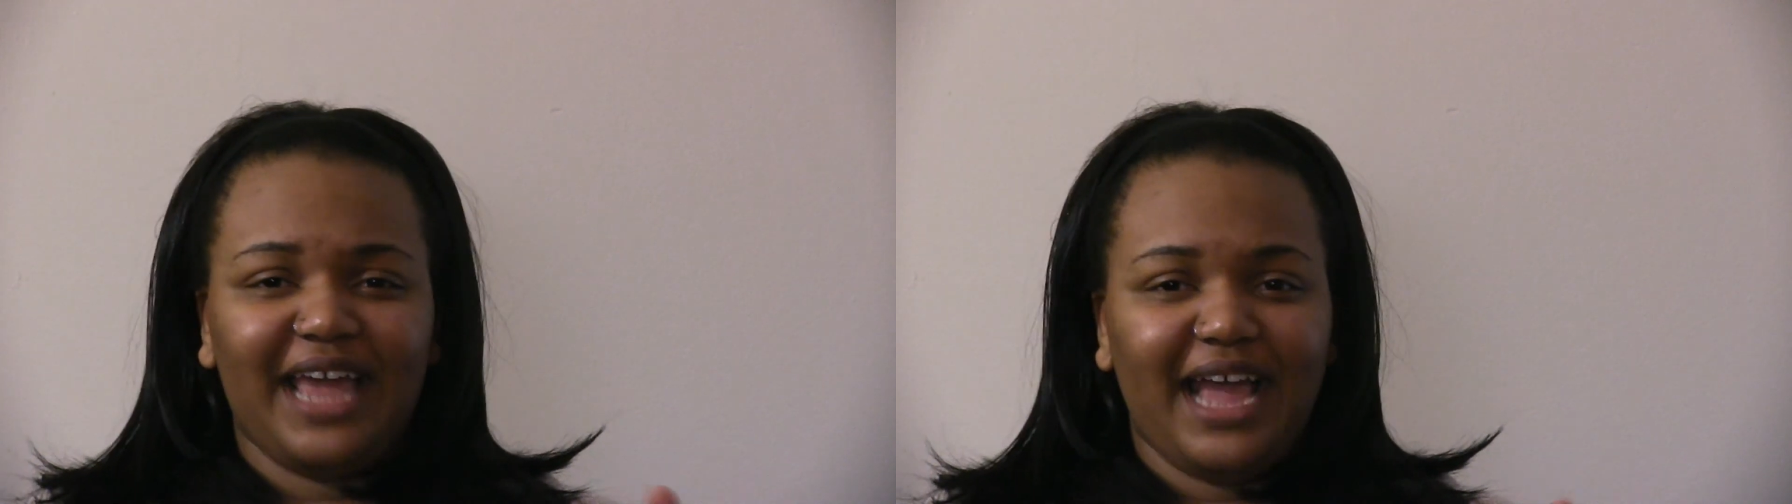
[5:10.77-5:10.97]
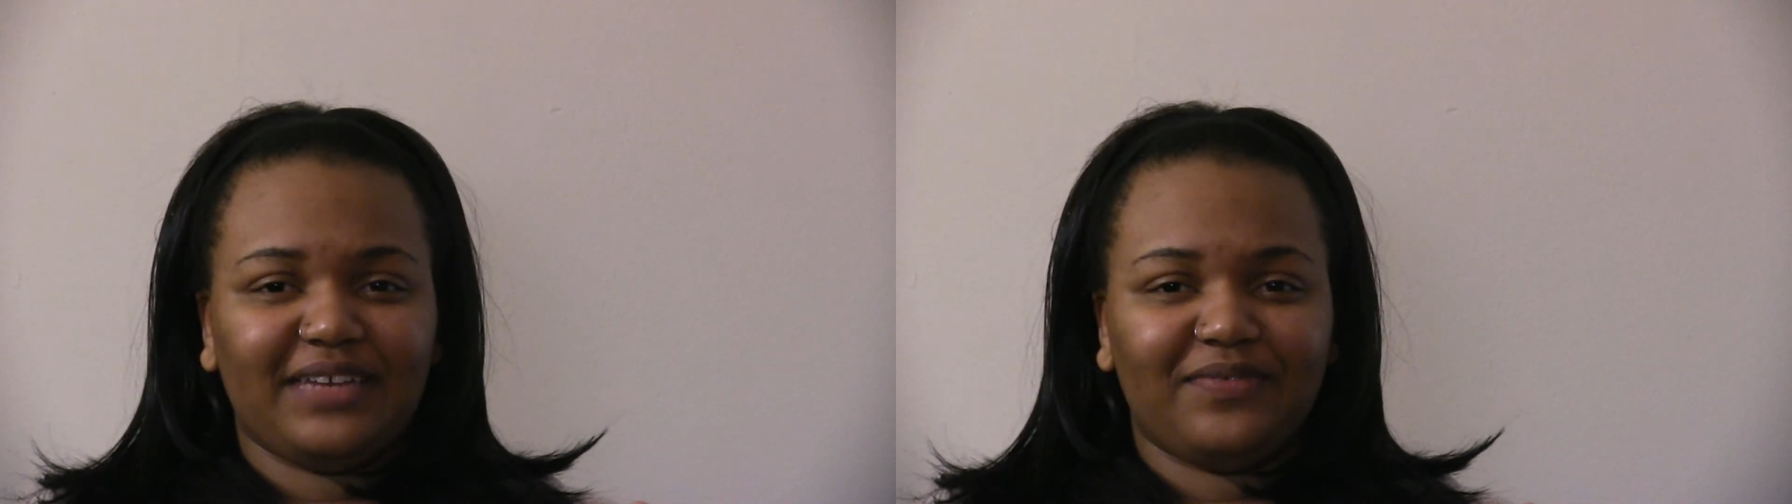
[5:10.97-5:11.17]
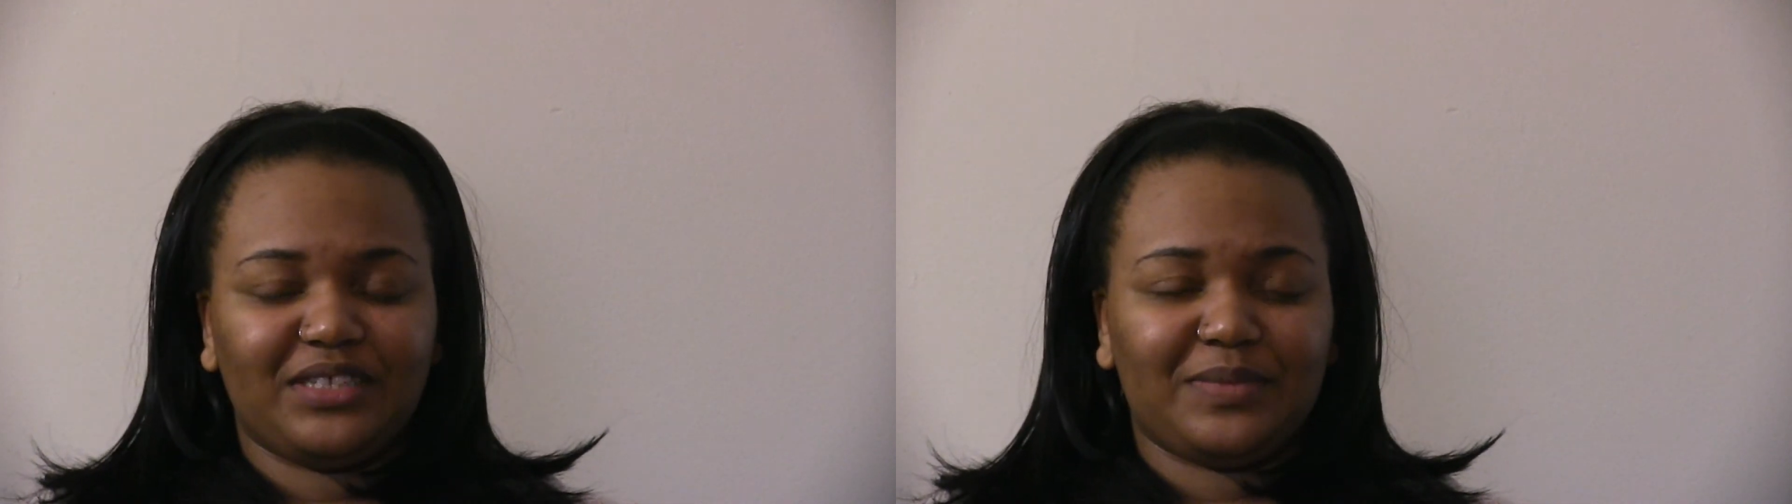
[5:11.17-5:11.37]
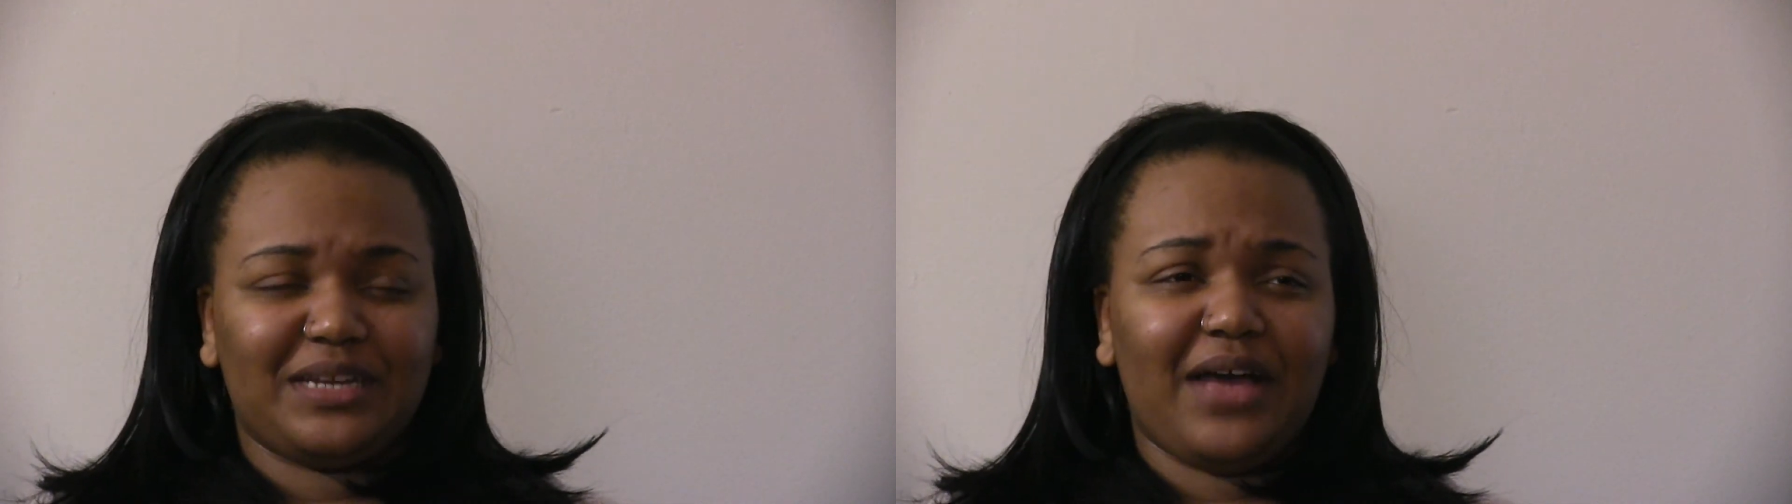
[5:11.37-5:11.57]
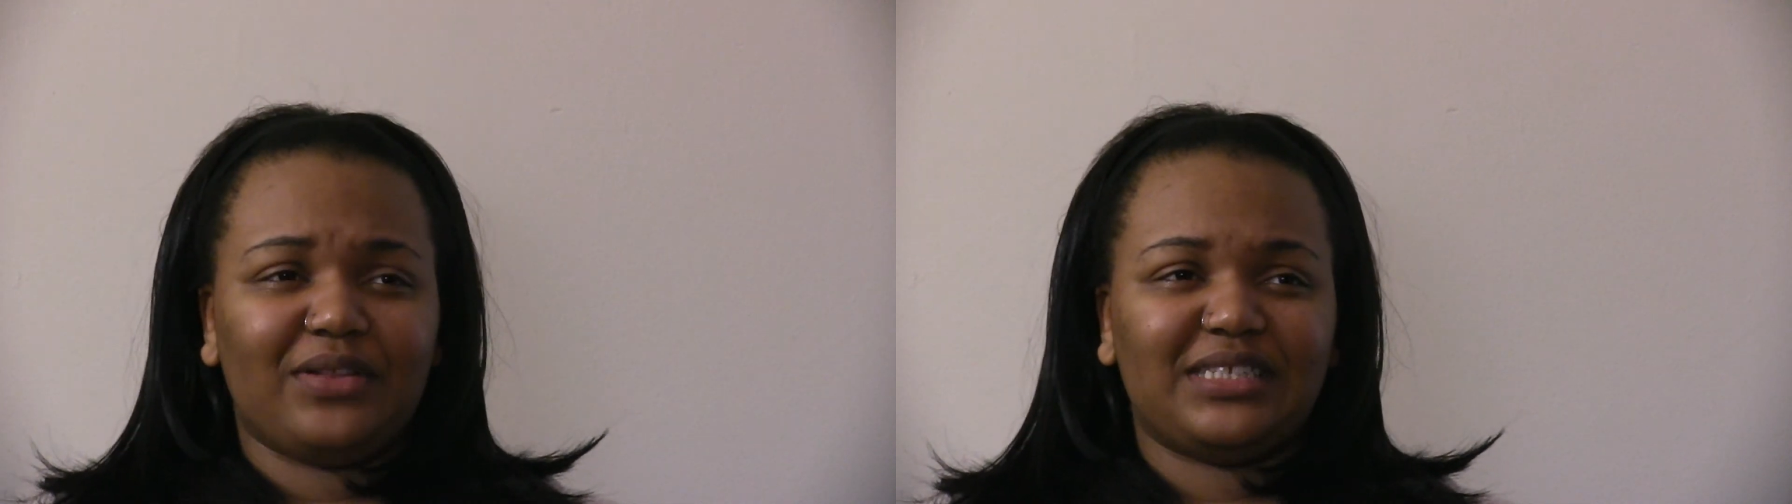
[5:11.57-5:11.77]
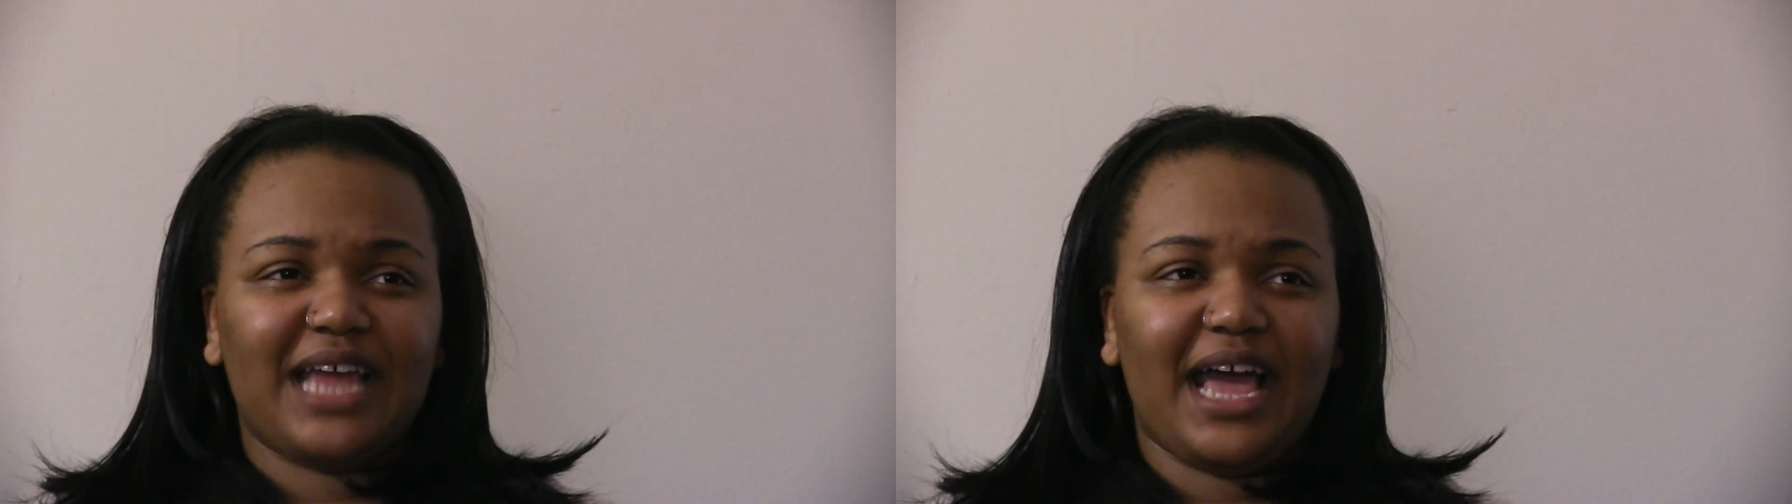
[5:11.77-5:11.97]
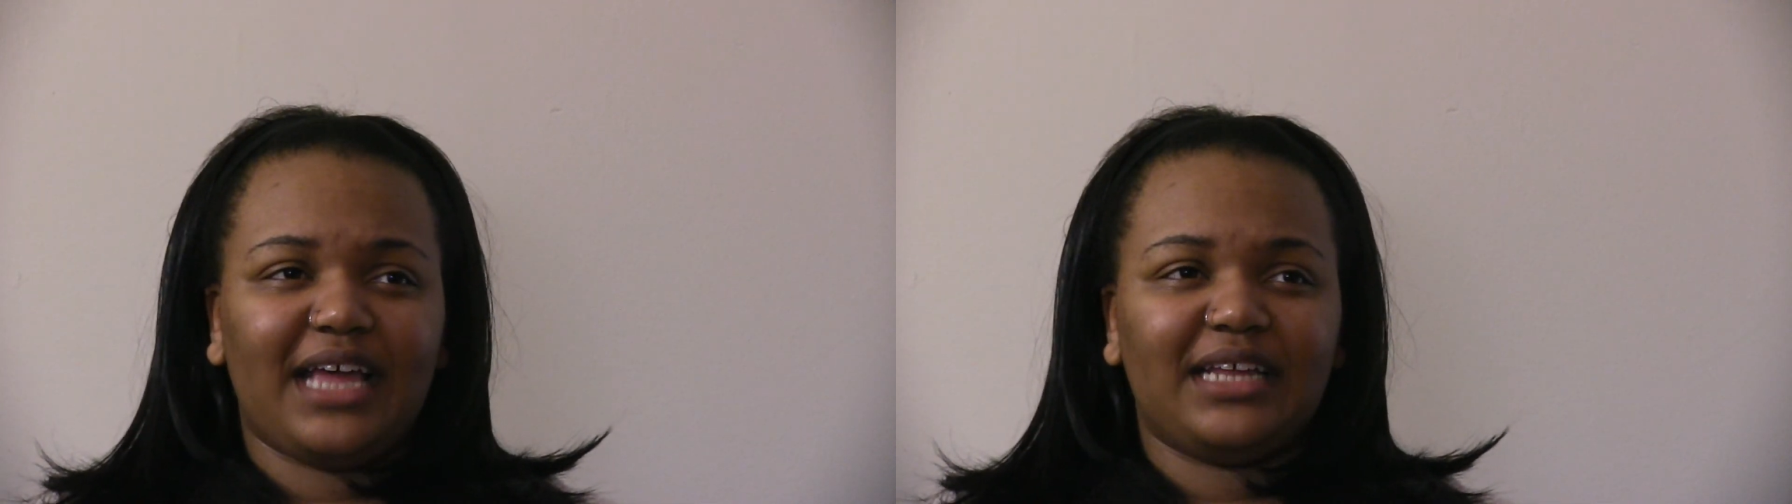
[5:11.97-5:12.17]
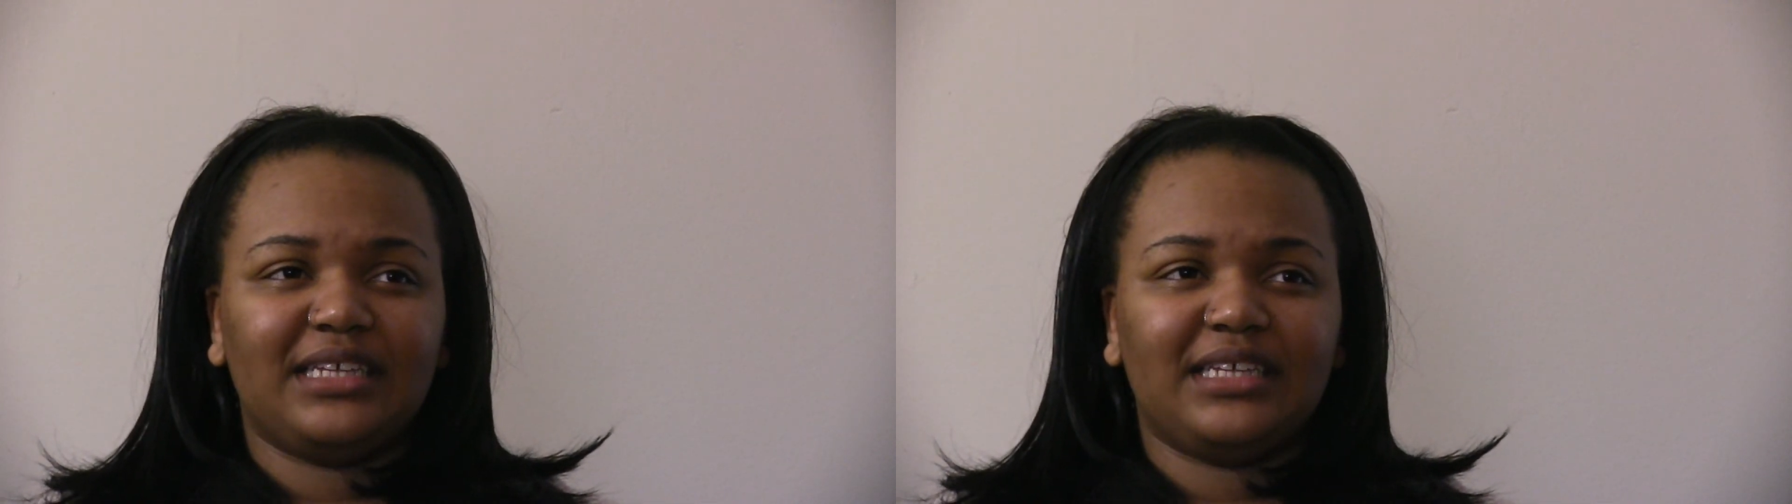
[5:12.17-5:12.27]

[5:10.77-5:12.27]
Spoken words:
activism and how it's not